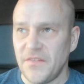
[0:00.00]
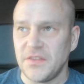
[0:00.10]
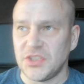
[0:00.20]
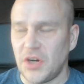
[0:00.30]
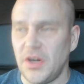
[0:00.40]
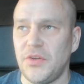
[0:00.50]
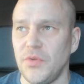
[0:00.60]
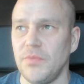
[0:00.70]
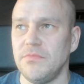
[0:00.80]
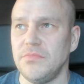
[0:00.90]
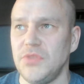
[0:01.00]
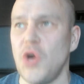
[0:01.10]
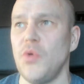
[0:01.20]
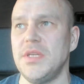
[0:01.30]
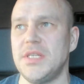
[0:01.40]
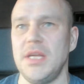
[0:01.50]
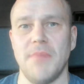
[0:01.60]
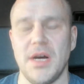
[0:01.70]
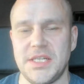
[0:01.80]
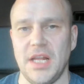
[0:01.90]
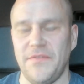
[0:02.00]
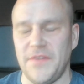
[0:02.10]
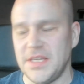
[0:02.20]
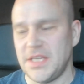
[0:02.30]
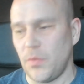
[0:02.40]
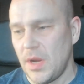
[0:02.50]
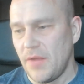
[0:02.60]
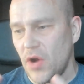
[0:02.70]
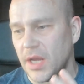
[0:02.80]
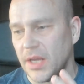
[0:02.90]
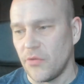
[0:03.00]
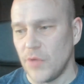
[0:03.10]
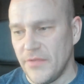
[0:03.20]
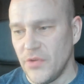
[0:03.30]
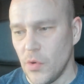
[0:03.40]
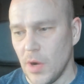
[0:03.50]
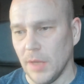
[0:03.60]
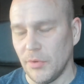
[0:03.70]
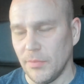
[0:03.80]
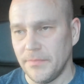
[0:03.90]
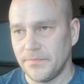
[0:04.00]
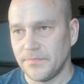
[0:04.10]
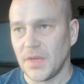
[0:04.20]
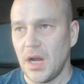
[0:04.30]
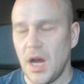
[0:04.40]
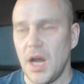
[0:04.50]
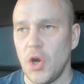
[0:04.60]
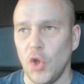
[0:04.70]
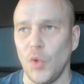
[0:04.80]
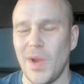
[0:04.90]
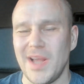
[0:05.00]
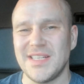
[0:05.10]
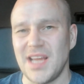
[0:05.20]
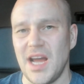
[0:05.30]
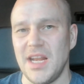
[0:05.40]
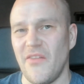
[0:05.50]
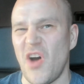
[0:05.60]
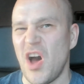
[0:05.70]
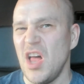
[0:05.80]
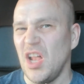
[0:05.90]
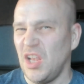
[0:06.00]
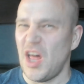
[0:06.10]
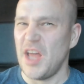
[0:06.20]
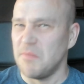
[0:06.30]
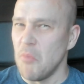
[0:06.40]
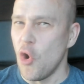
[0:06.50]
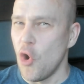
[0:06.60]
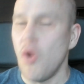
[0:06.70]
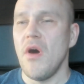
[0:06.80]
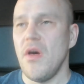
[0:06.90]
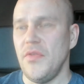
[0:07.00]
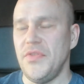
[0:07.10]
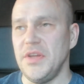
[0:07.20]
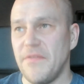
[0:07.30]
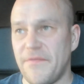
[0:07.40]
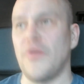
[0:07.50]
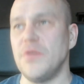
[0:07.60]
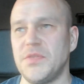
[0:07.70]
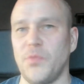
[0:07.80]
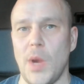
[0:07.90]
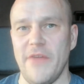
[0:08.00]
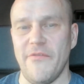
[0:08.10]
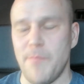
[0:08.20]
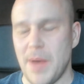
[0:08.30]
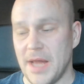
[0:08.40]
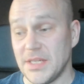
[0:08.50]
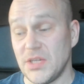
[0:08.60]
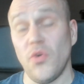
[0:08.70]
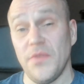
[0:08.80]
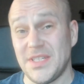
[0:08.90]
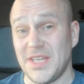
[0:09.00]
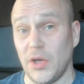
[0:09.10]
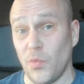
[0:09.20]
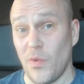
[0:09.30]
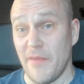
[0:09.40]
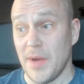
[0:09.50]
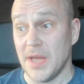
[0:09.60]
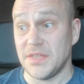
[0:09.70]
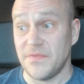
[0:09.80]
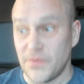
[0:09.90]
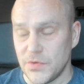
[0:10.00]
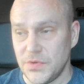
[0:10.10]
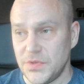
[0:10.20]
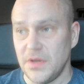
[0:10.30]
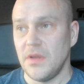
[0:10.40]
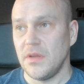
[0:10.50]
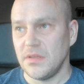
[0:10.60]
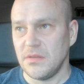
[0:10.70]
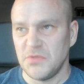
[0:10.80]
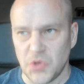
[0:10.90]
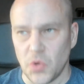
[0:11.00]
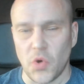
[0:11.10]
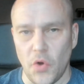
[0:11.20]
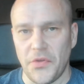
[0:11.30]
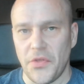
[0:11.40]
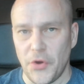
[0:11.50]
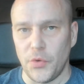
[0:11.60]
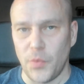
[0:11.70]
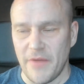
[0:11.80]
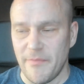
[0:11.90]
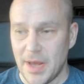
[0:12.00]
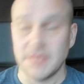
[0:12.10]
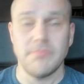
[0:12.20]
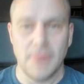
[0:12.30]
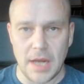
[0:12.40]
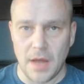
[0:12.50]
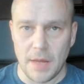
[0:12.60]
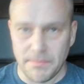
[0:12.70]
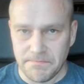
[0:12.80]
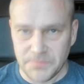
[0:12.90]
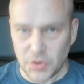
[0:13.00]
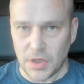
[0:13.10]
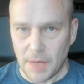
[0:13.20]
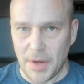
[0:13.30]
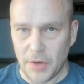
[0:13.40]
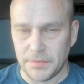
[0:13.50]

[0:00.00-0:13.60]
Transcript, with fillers: started to notice in myself is that whenever I got a review album, I always kind of uh, like more the first wave bands or the second wave bands versus so-called third wave bands. And I'm talking about